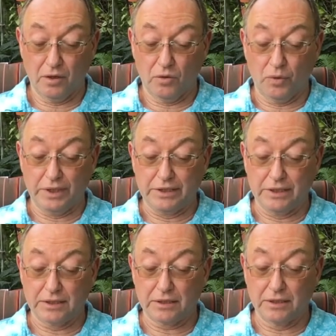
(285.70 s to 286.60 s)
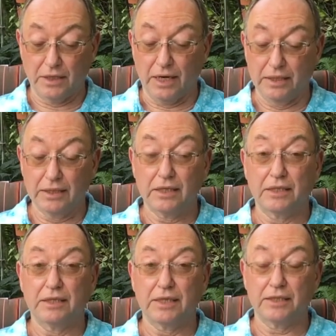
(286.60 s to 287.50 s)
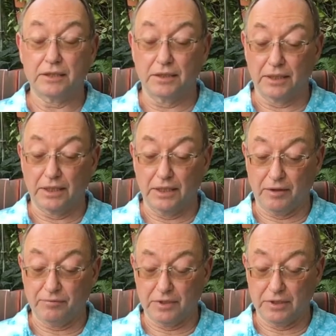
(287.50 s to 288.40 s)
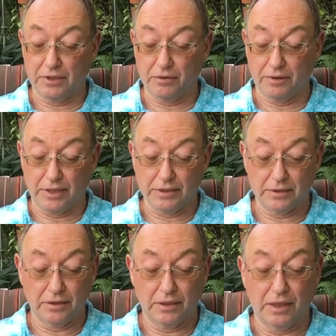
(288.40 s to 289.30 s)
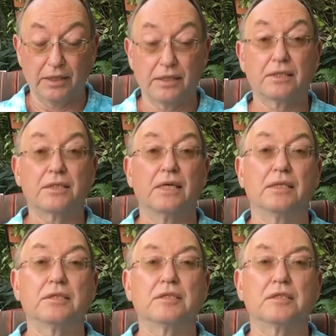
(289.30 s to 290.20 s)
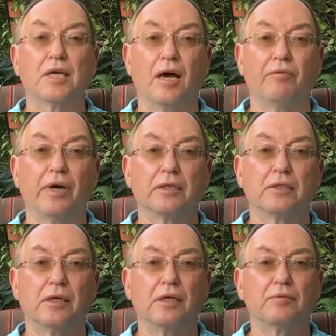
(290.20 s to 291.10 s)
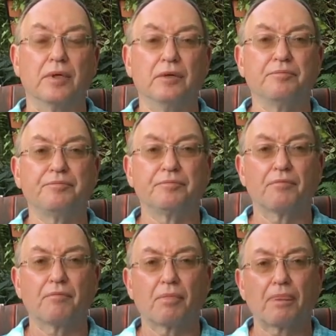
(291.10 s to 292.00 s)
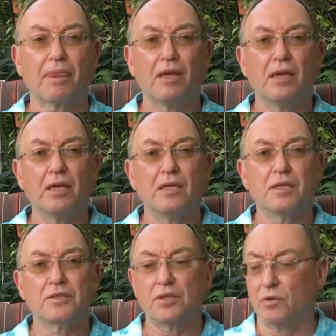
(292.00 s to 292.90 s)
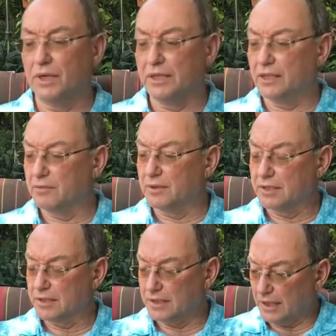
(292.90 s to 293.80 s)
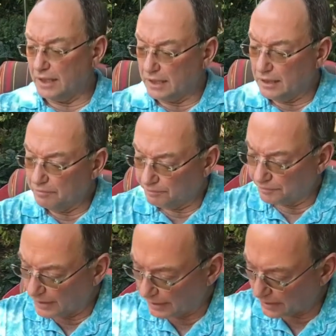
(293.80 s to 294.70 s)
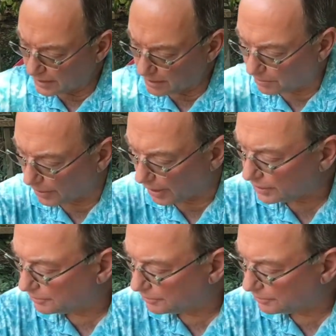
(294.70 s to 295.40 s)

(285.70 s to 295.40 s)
which is unconditionally gifted to us in the Seasons of Algonquin. So what you will see in the book